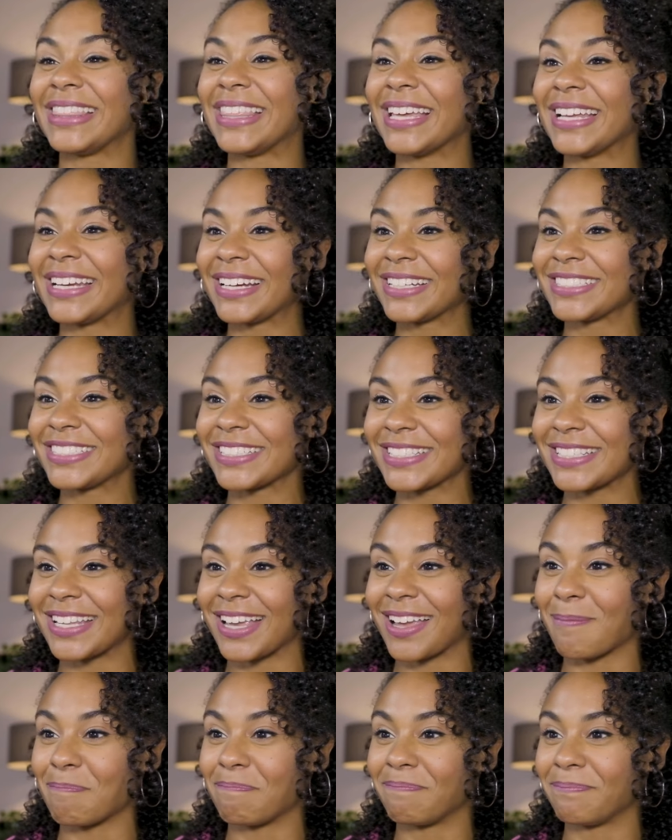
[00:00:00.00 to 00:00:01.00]
then I just
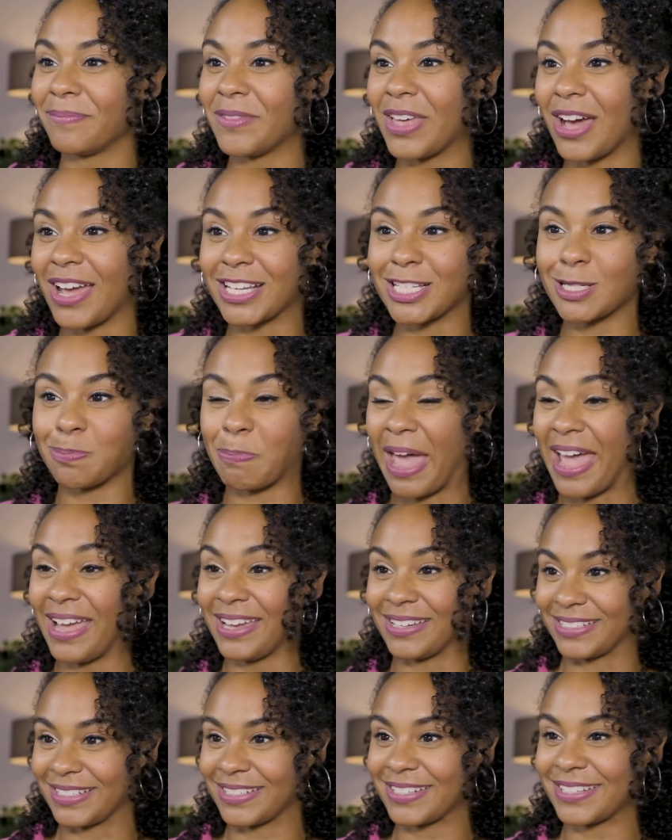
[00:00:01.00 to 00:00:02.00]
like
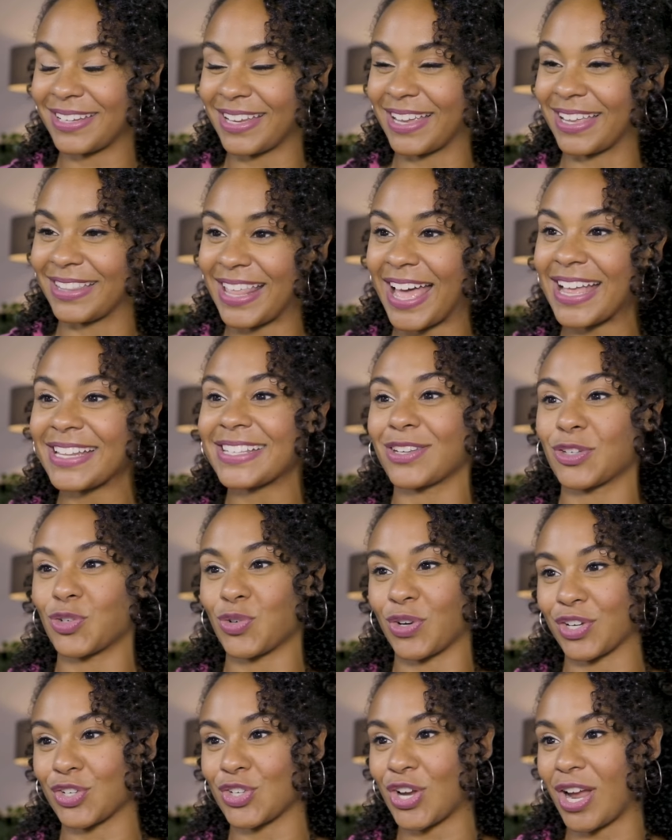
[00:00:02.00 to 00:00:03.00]
expand. And that's a
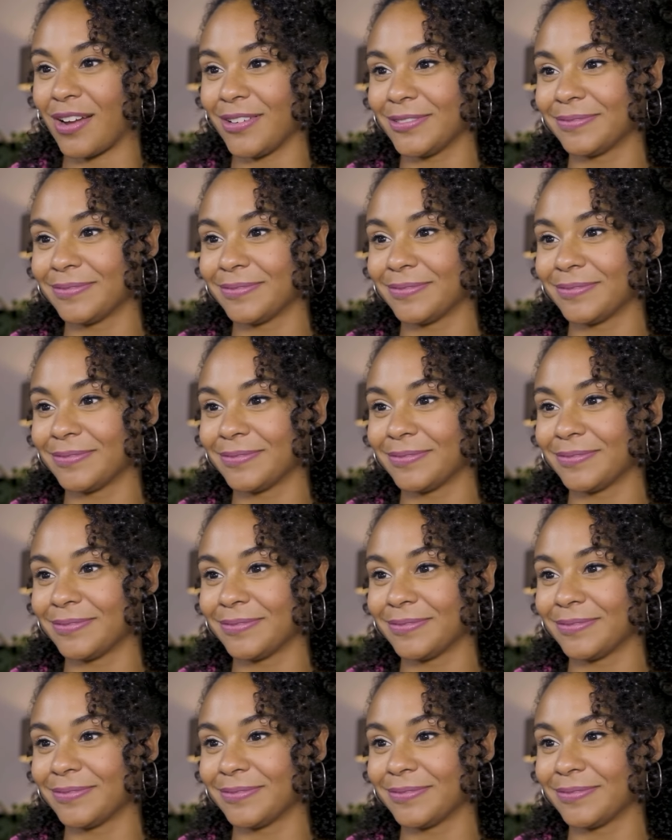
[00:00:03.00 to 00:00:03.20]
trick shot.